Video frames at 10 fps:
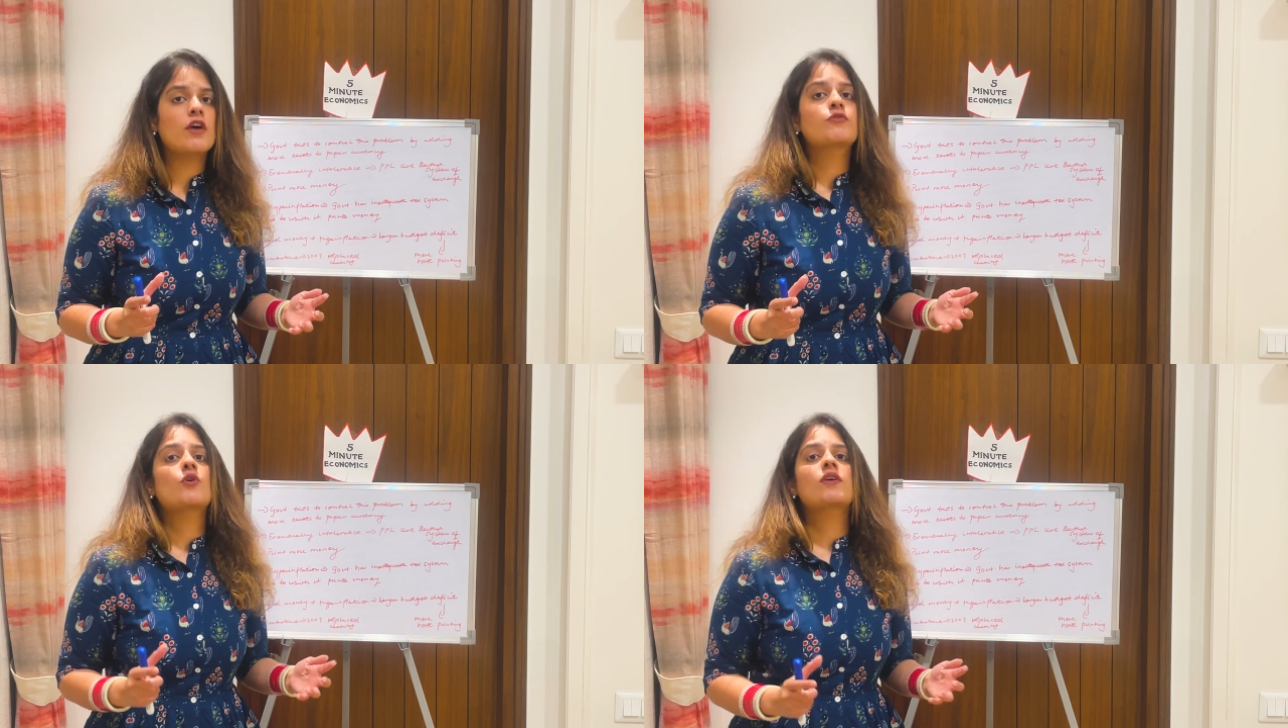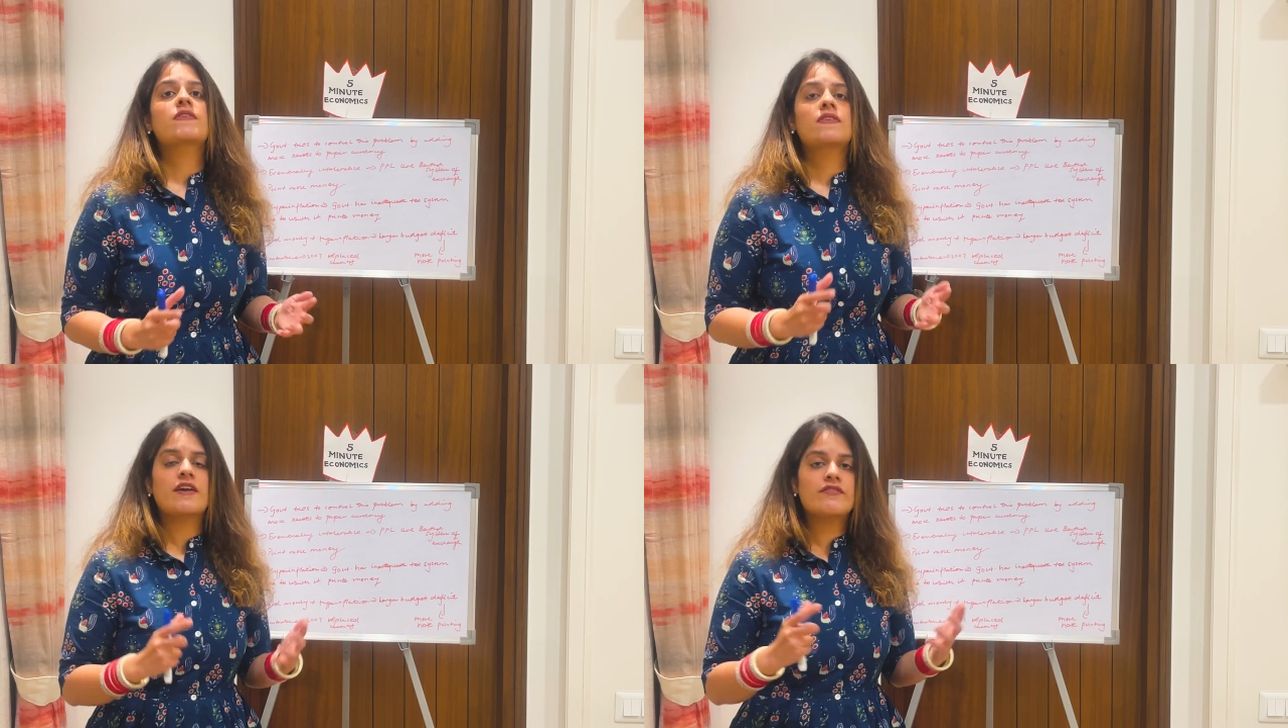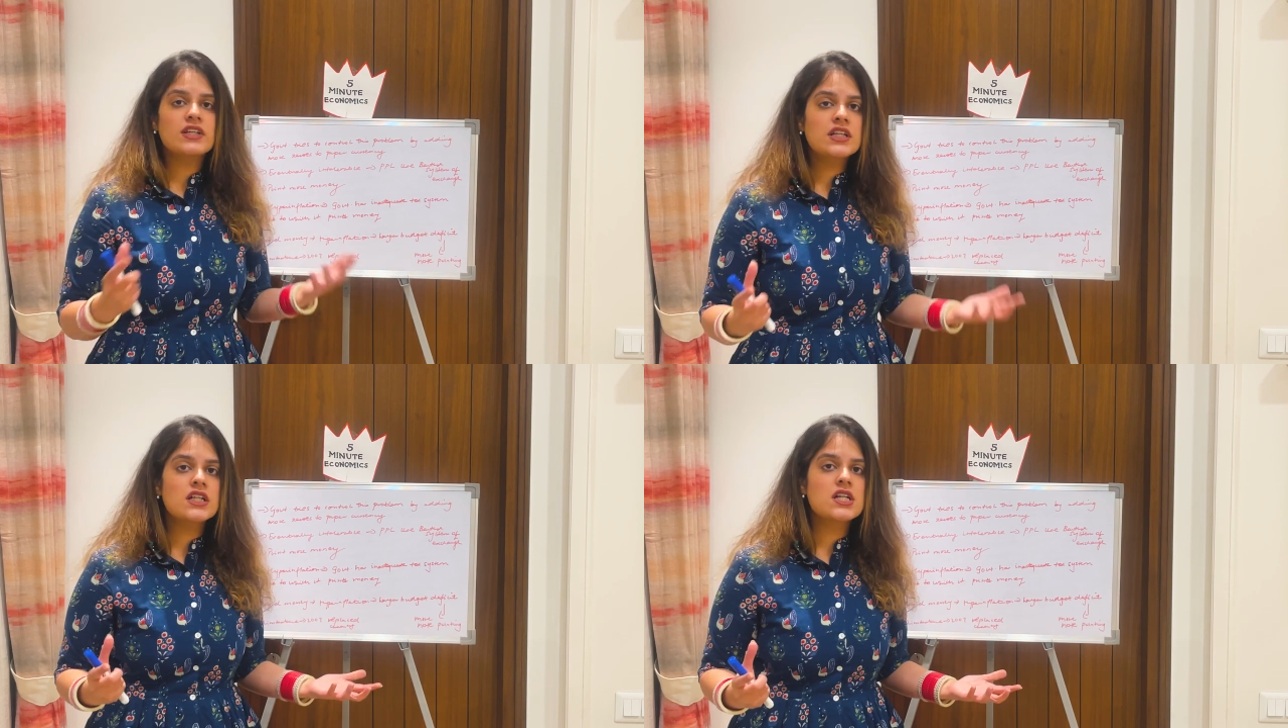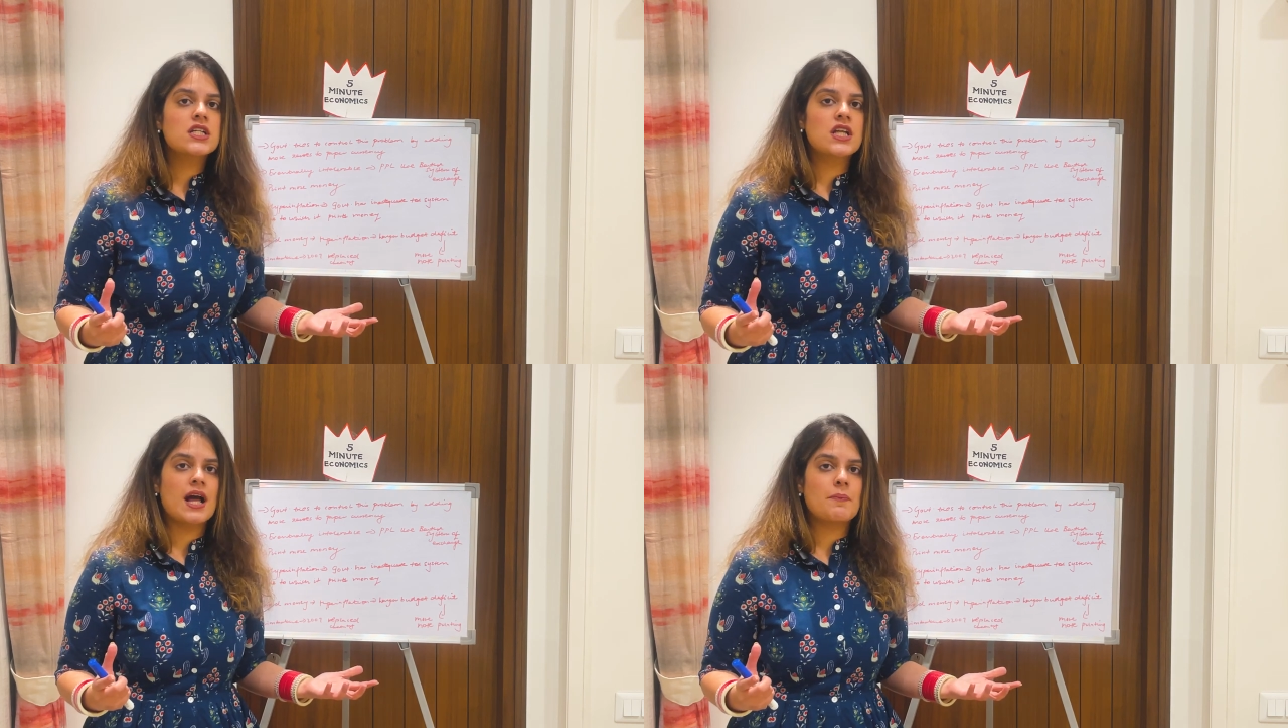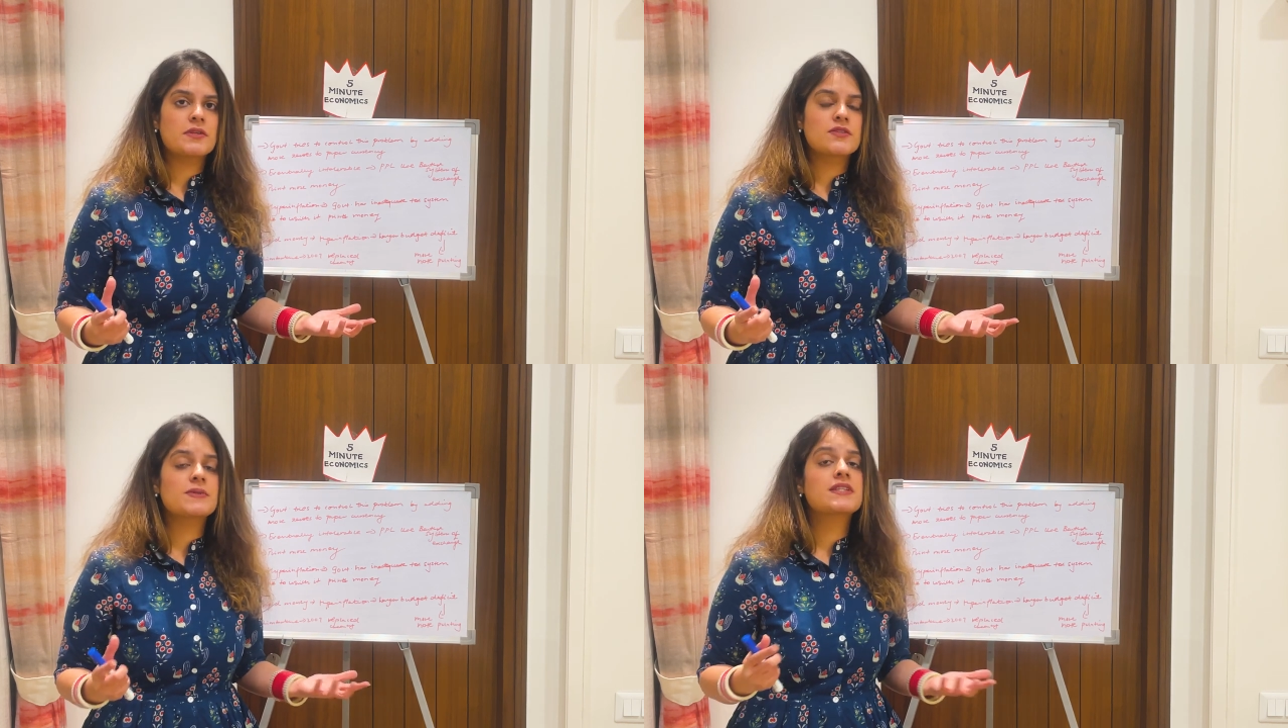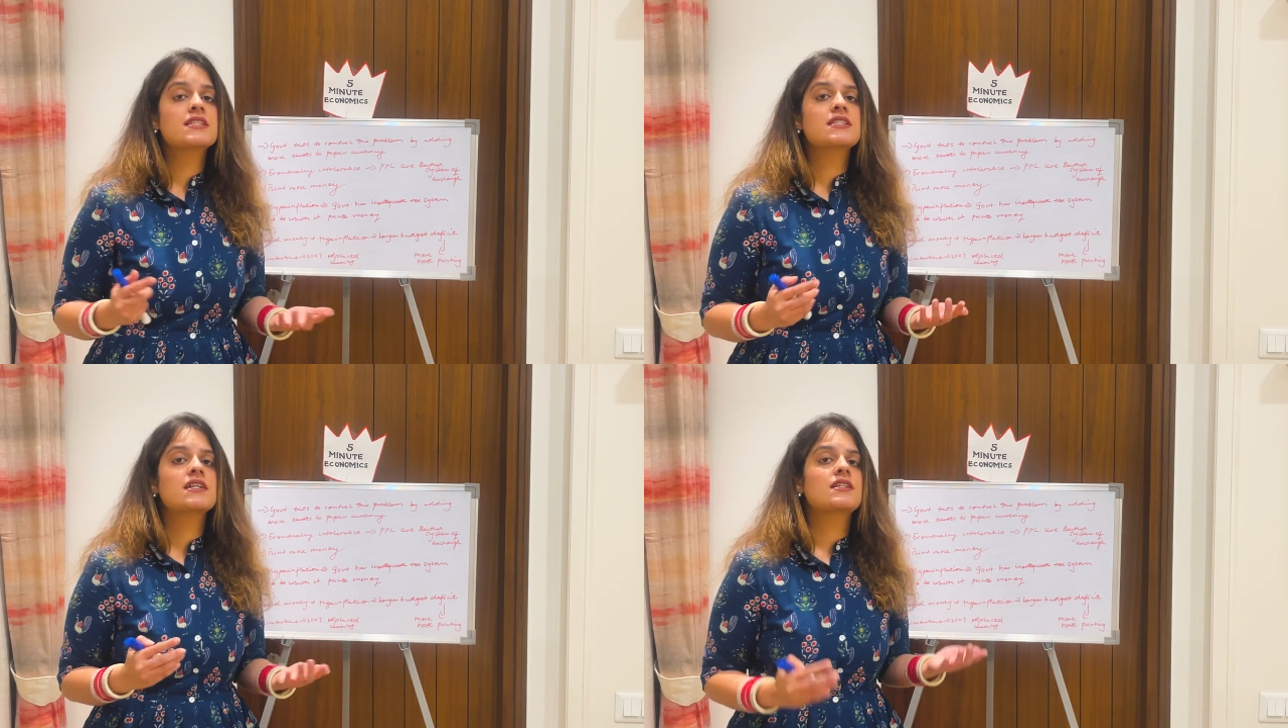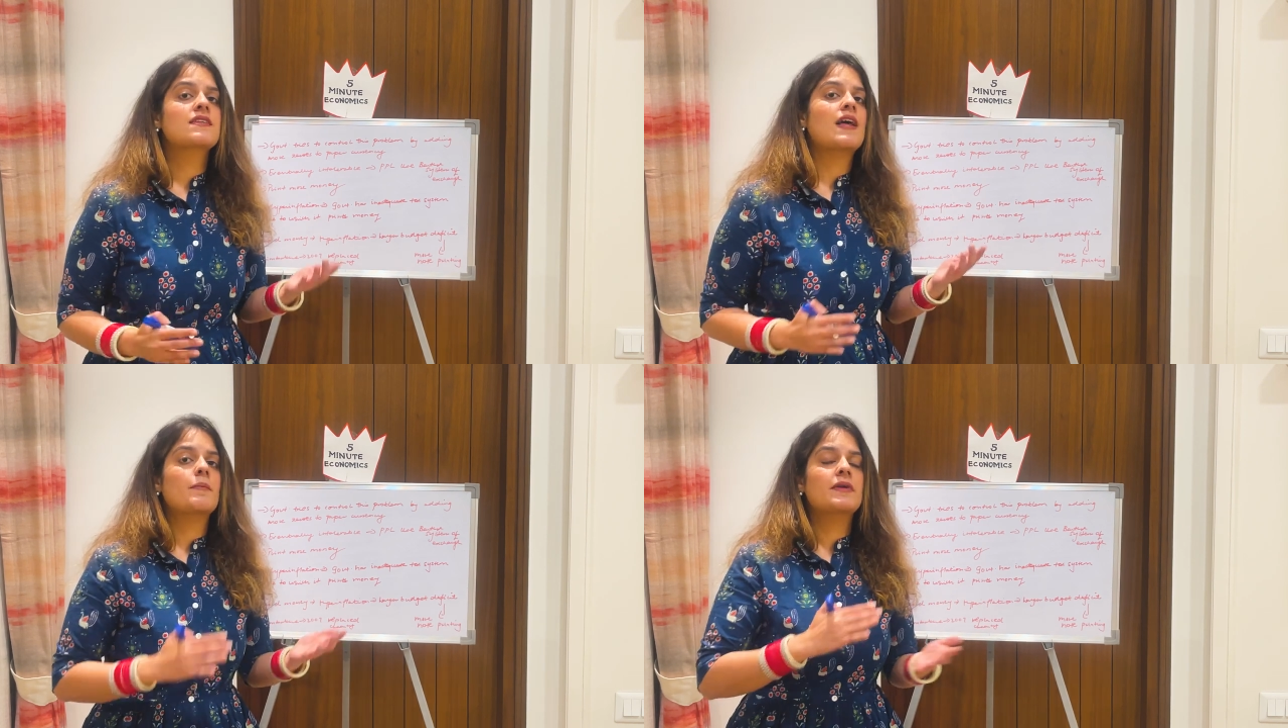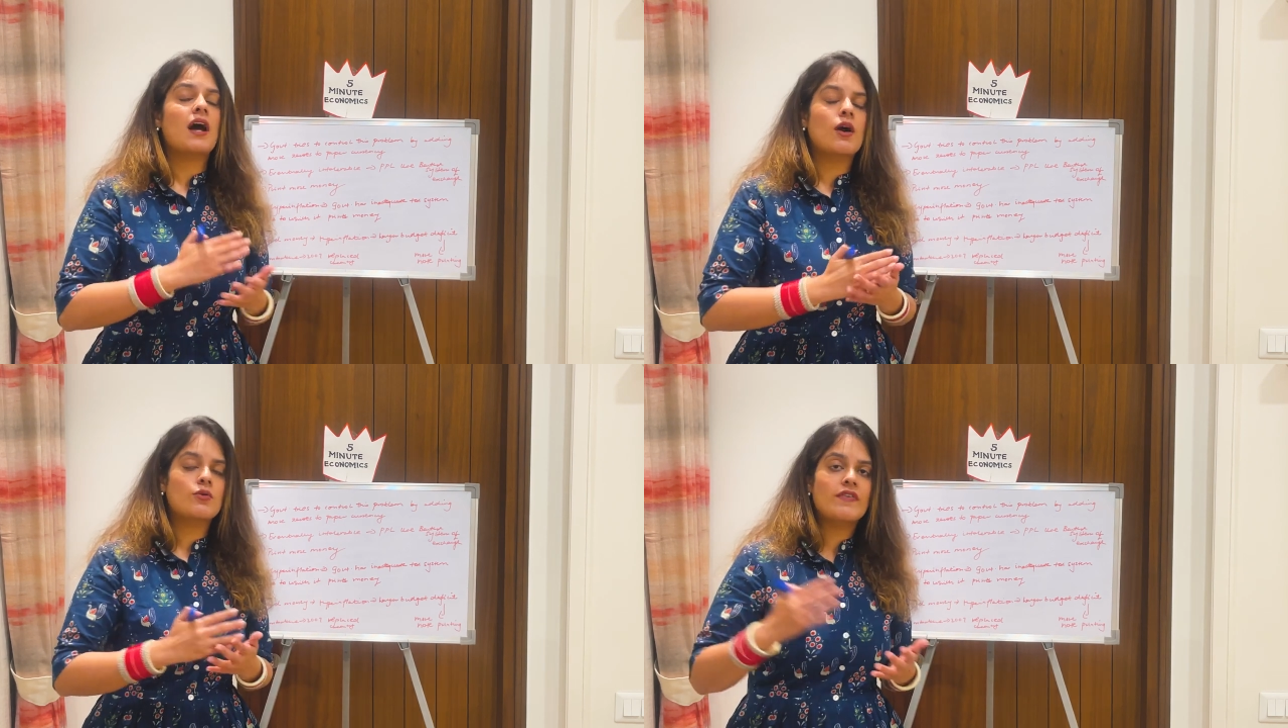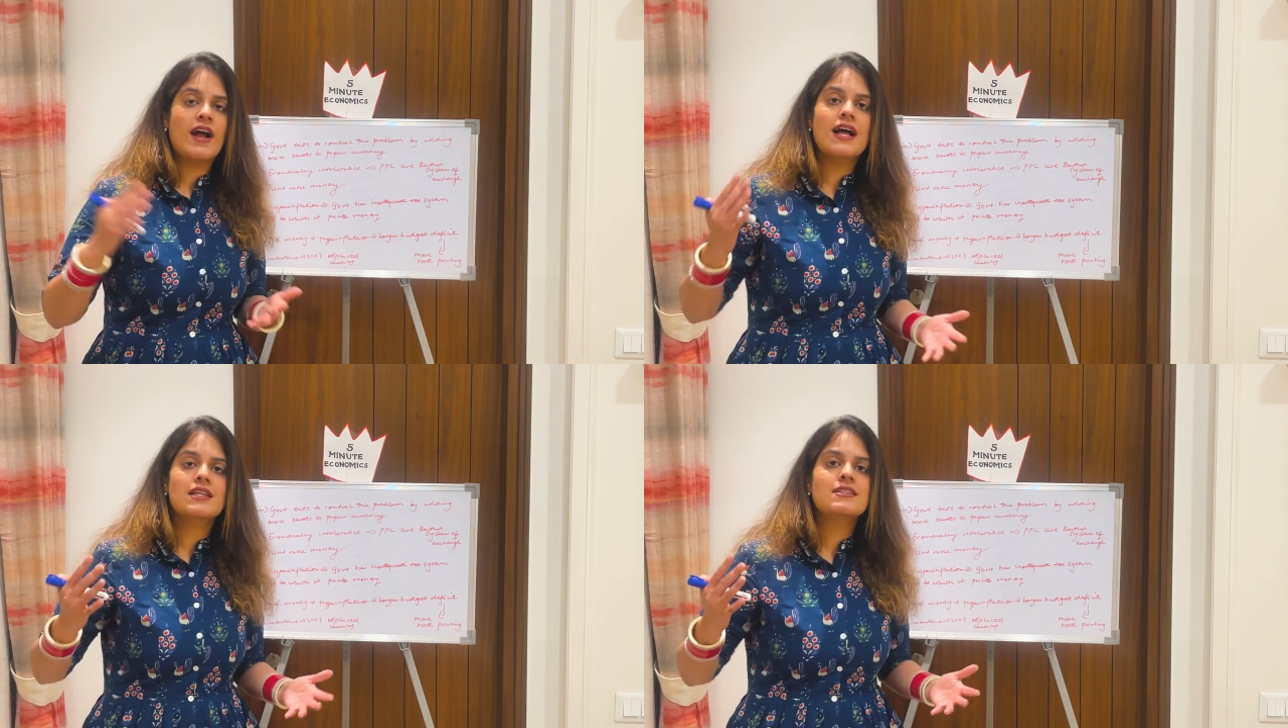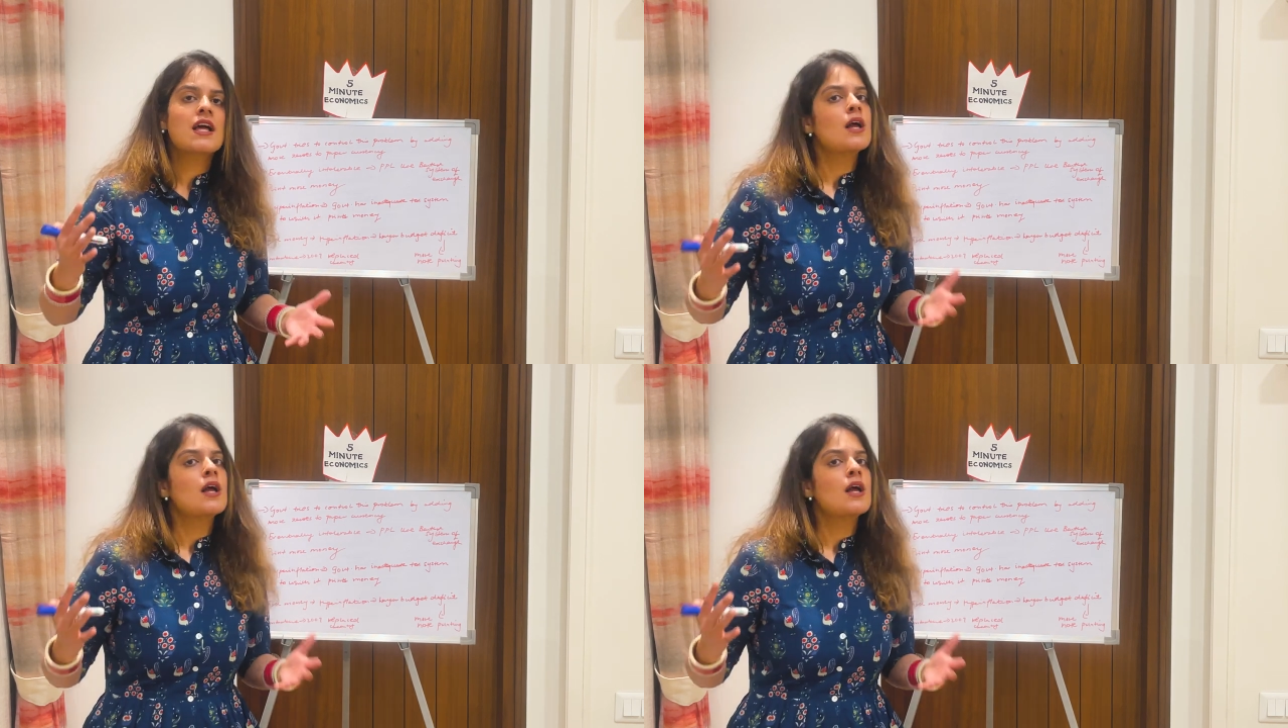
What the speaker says: Of course, every year it happens, but this year it has happened out of hands,